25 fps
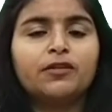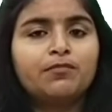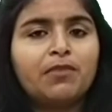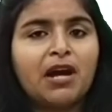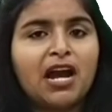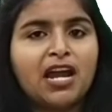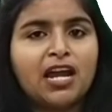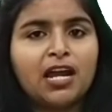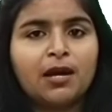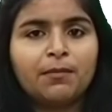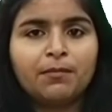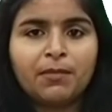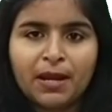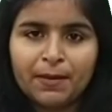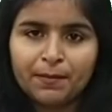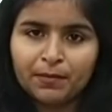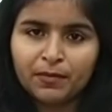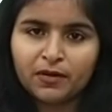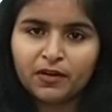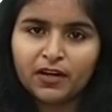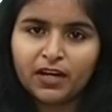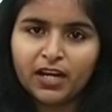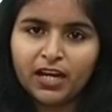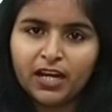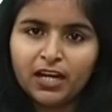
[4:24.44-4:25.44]
by a
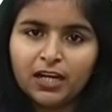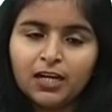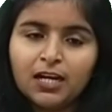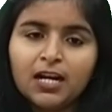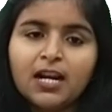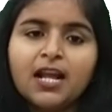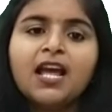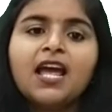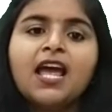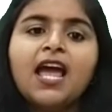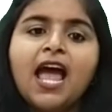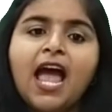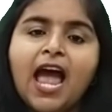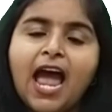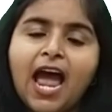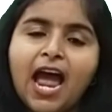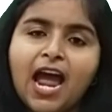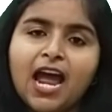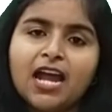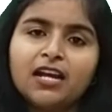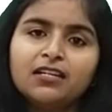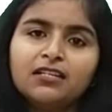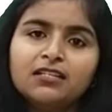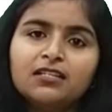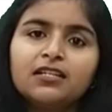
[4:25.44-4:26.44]
membrane
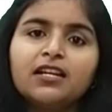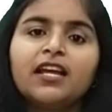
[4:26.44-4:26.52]
and